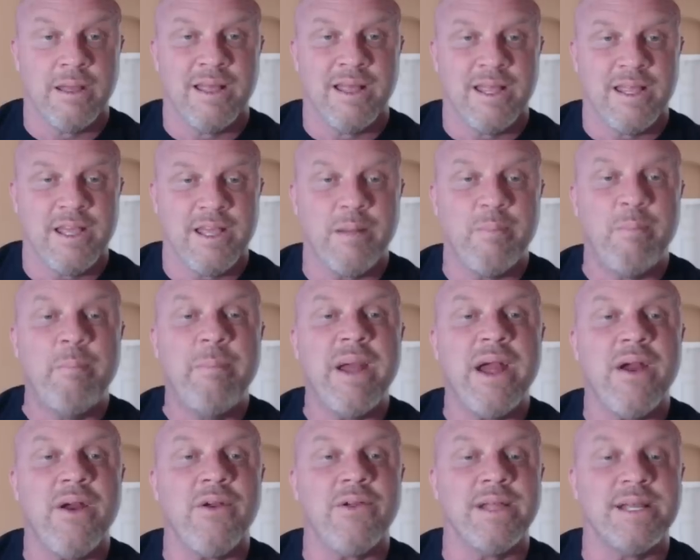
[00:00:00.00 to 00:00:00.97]
you could
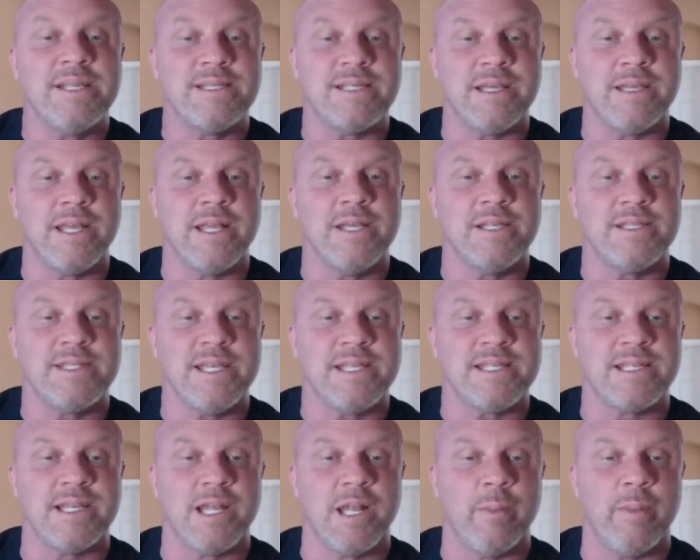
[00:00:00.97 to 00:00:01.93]
barely see. Can you see
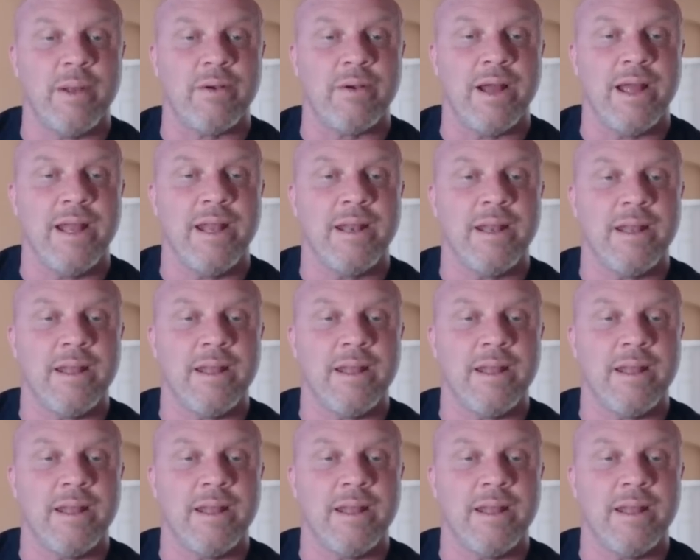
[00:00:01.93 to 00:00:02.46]
a little bit, right?